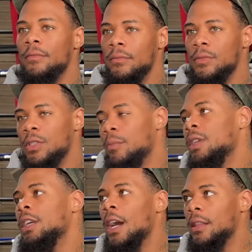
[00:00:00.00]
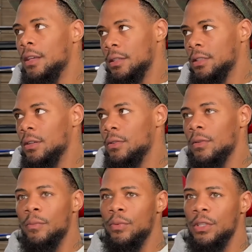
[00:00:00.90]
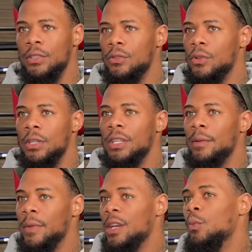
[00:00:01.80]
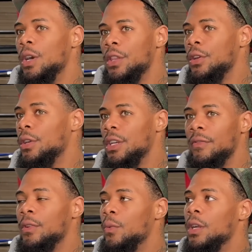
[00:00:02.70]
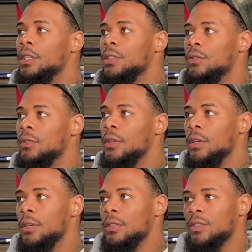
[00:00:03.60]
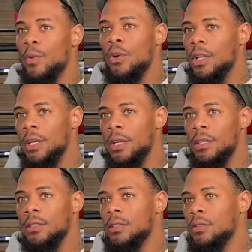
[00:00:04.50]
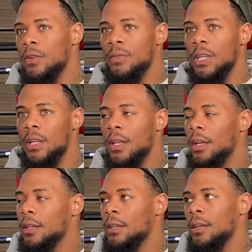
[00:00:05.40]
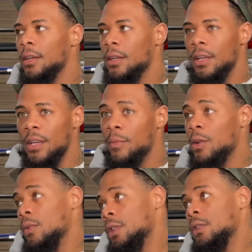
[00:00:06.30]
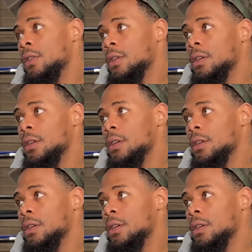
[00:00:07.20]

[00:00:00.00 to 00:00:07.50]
To me, I think so. I'm pretty sure he can make 130 if he wanted to. Small legs, you know what I'm saying? Like, he can make 130.